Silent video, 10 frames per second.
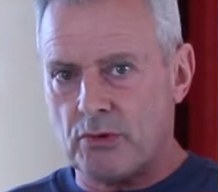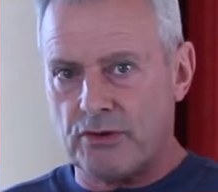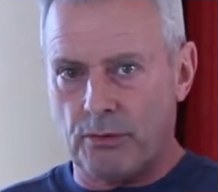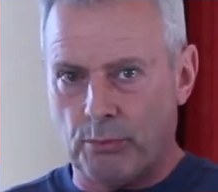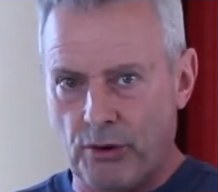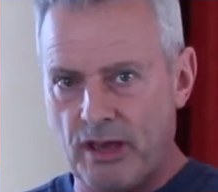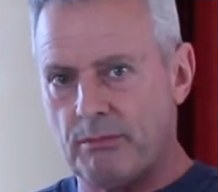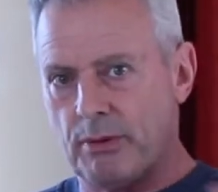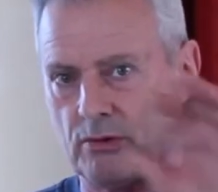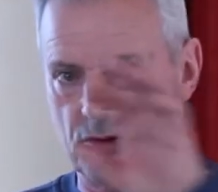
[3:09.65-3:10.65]
one is for pre
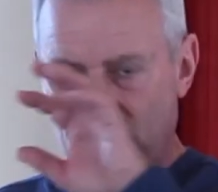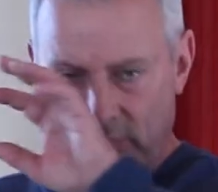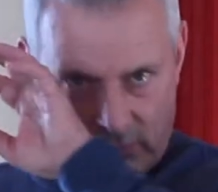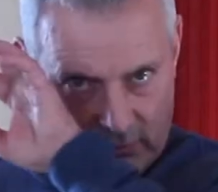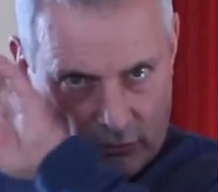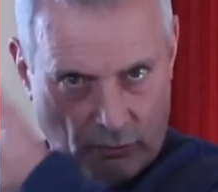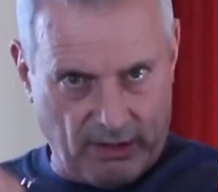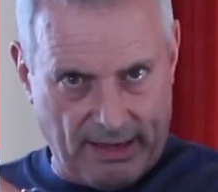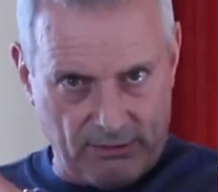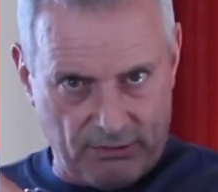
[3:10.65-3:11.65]
and post
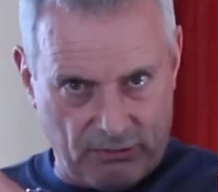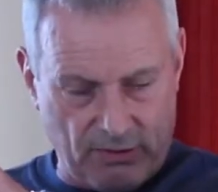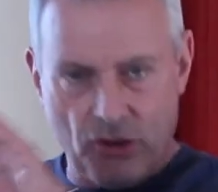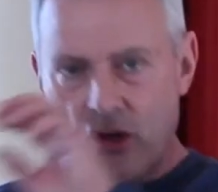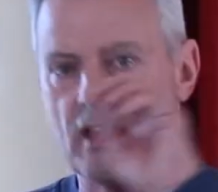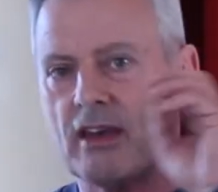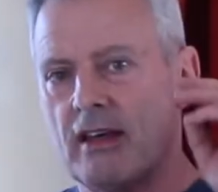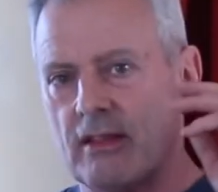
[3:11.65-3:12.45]
workout stretching.